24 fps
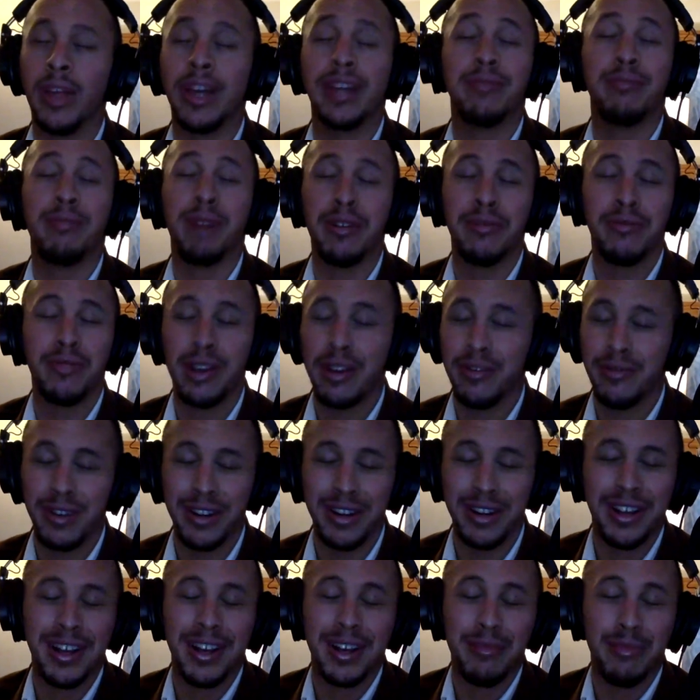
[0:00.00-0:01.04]
like my
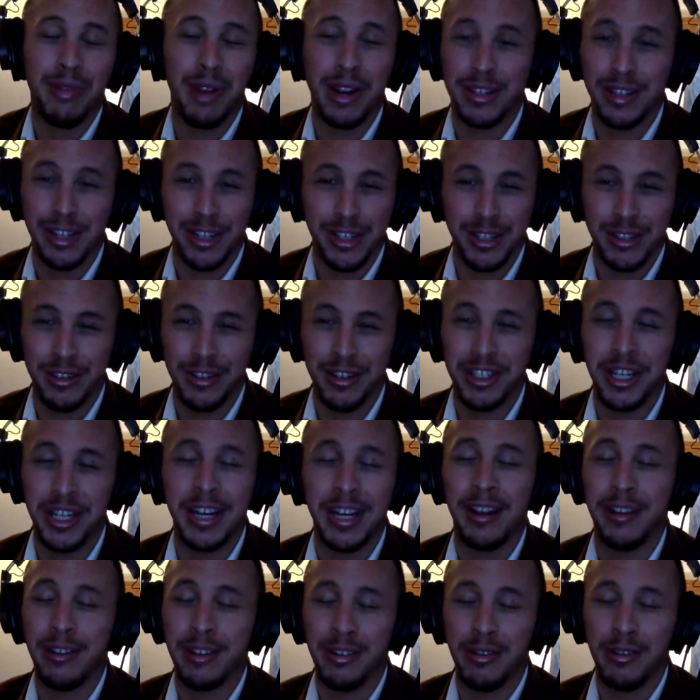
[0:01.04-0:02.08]
favorite practitioner,
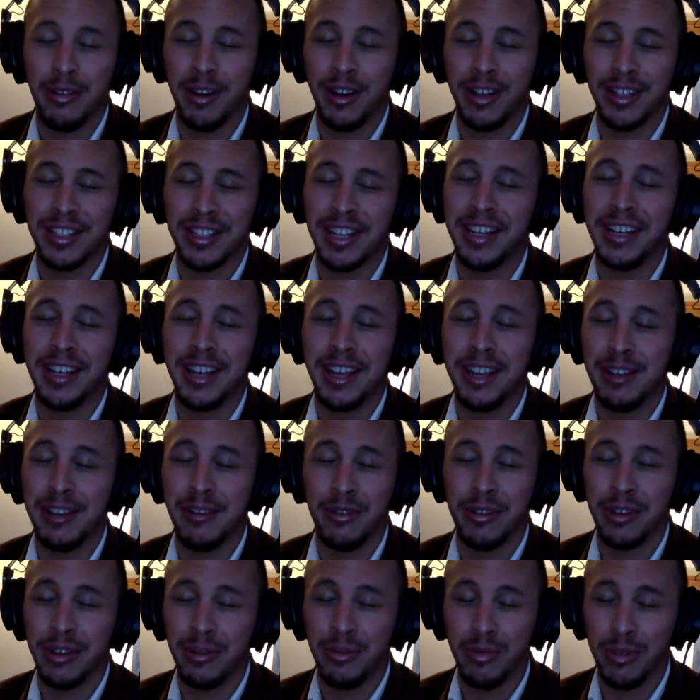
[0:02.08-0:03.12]
J. Ellen Cross, aka
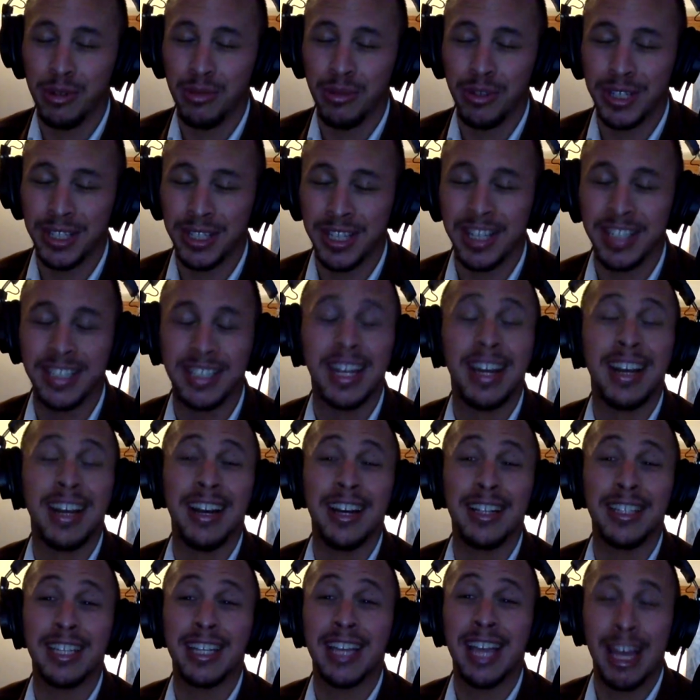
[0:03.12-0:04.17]
Oregon Wood Witch, says,
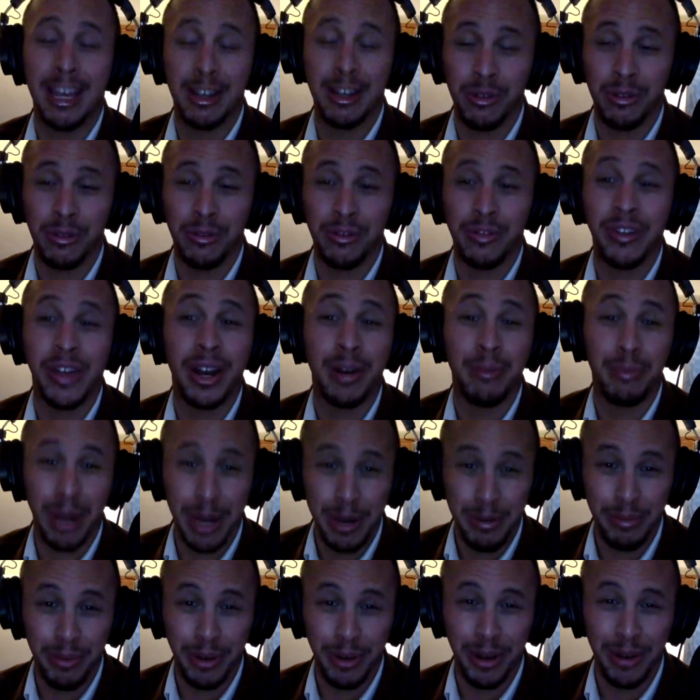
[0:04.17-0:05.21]
it's a candle, not a
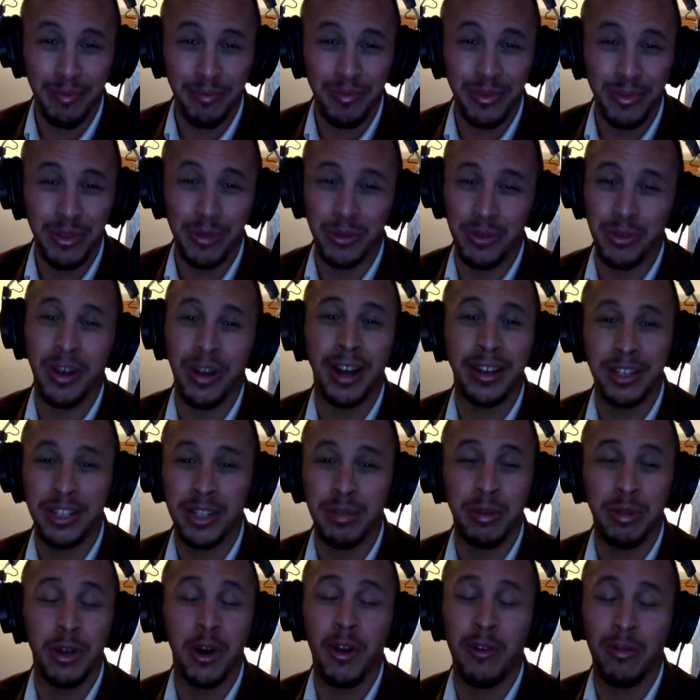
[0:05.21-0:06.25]
pipe bomb. You do not
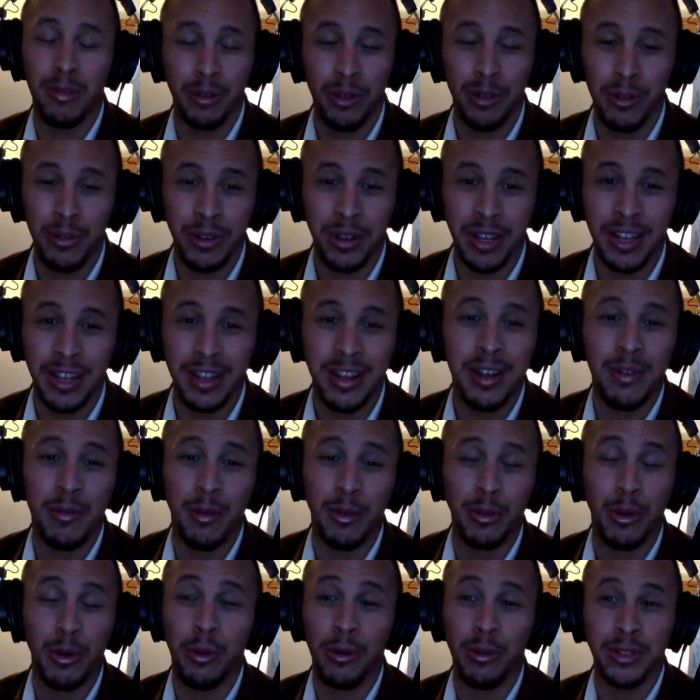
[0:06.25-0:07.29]
need to be overloading it
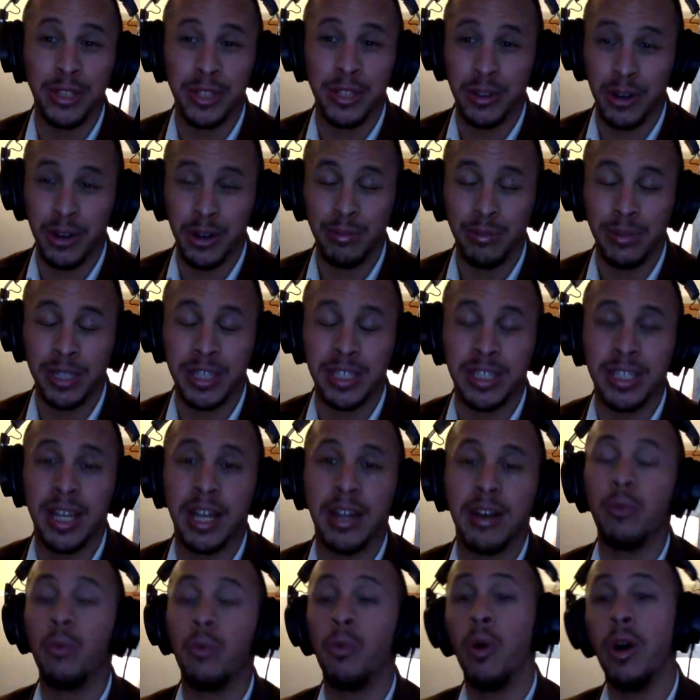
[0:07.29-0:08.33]
with oils and herbs, because
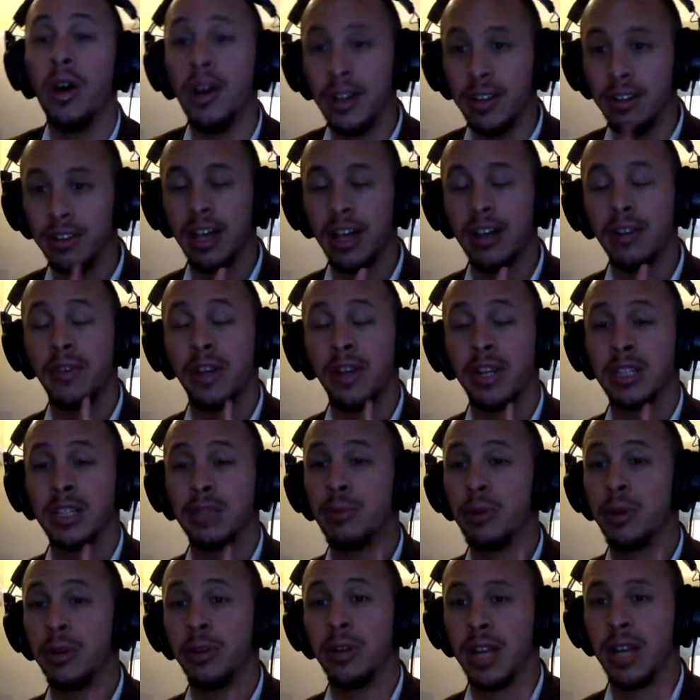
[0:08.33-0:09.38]
then 1, that affects
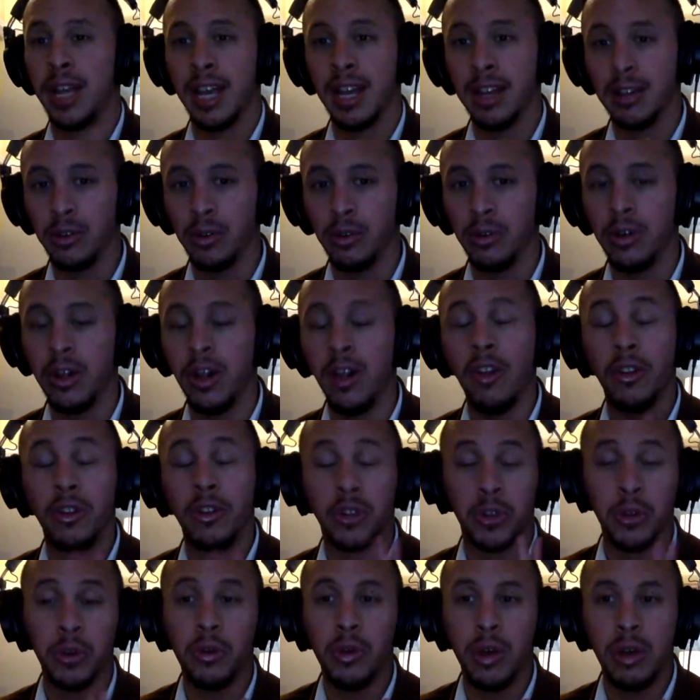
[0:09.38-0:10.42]
the burn of the candle.
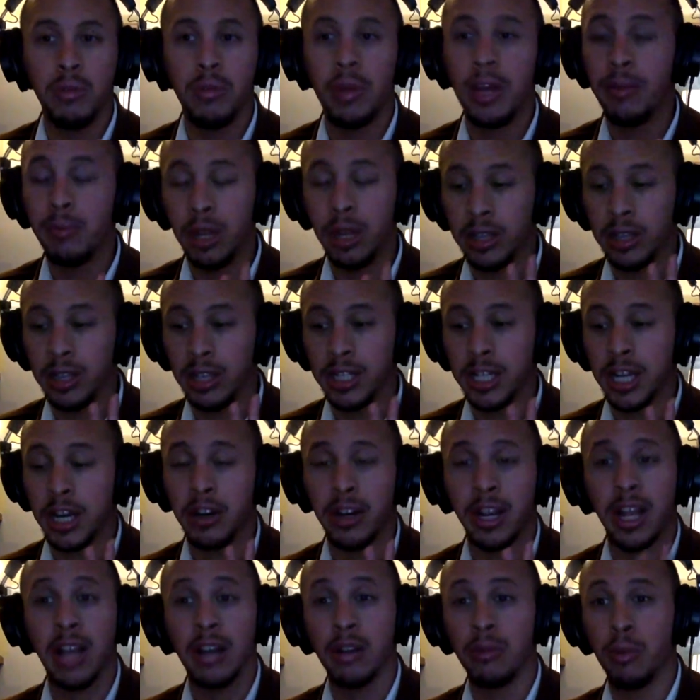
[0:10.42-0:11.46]
2, it may make the
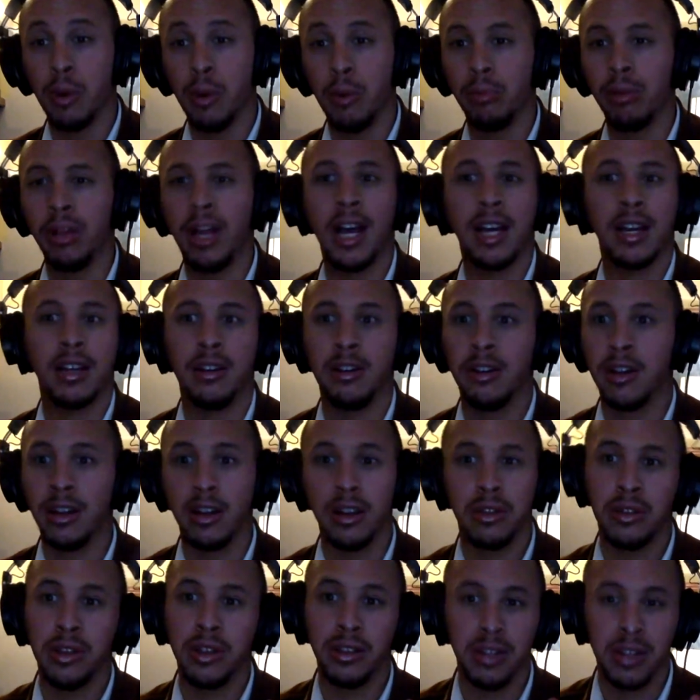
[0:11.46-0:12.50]
entire candle burn black, and you're
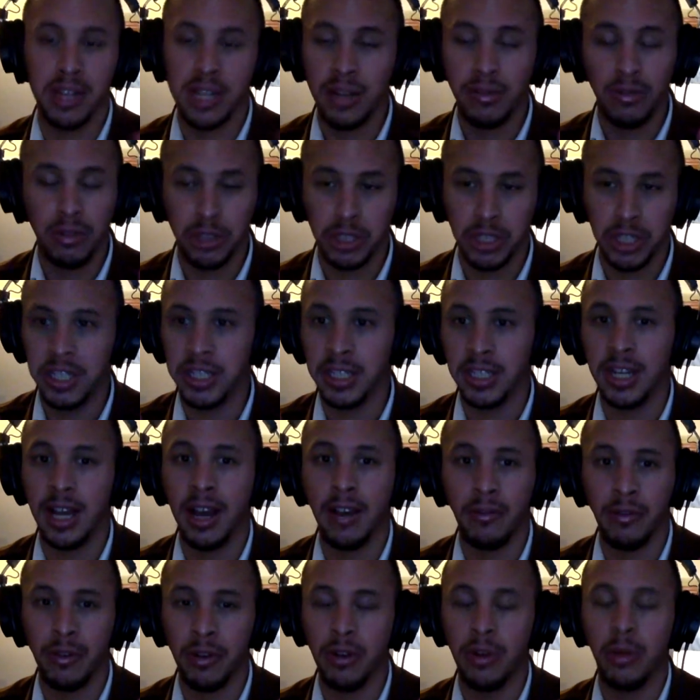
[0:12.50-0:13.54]
going to think the devil's chasing
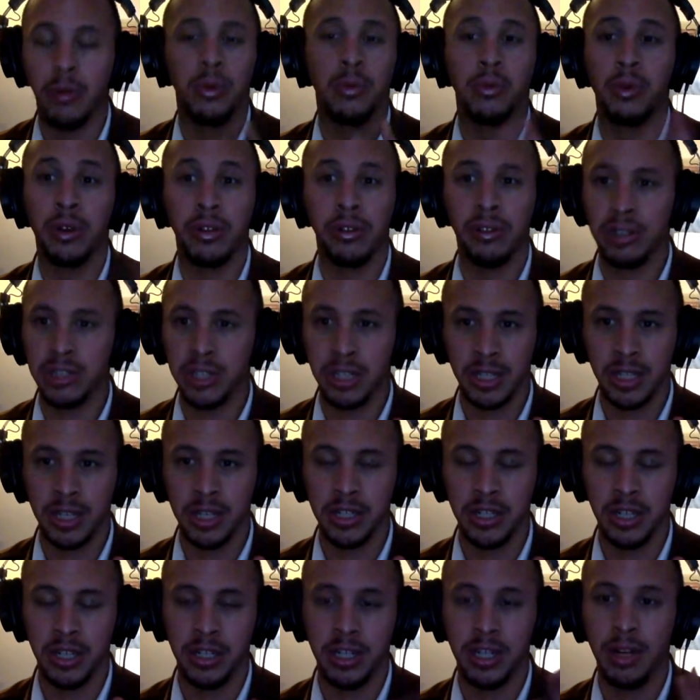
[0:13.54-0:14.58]
after you, when really it's just
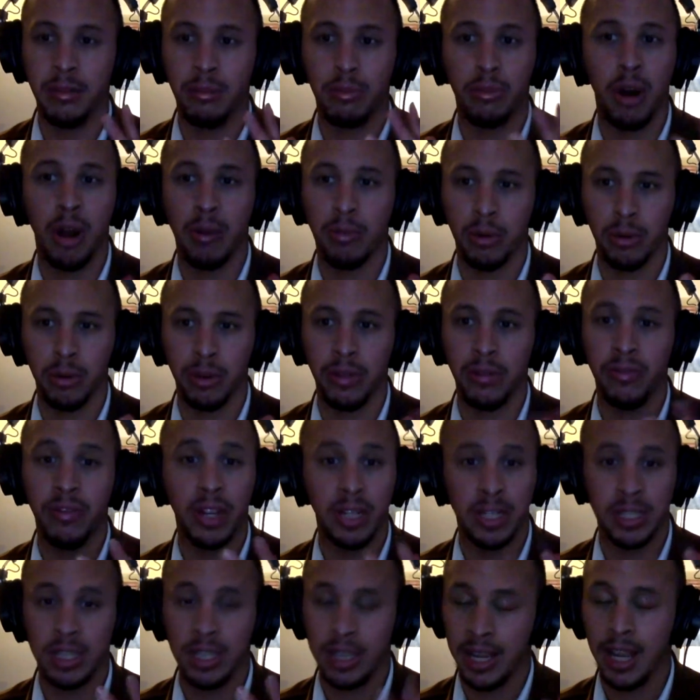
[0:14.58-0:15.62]
because you didn't properly
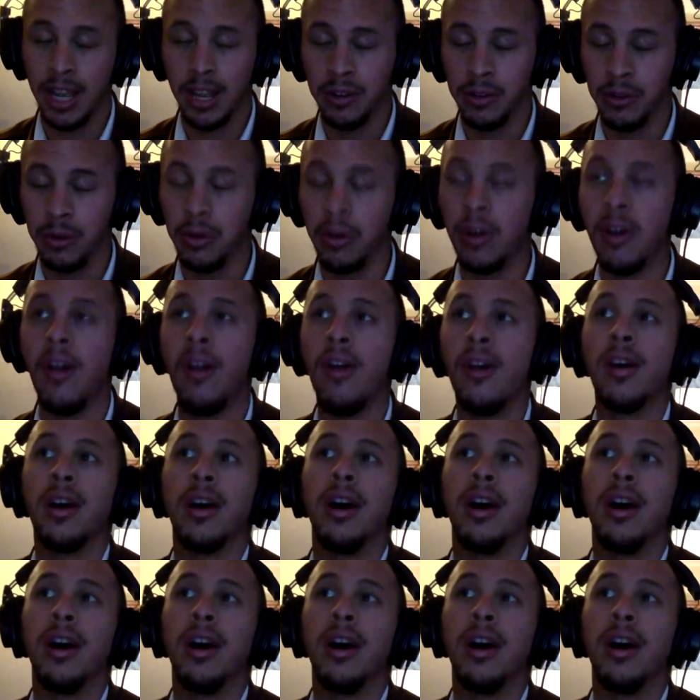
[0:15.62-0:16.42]
fix the candle.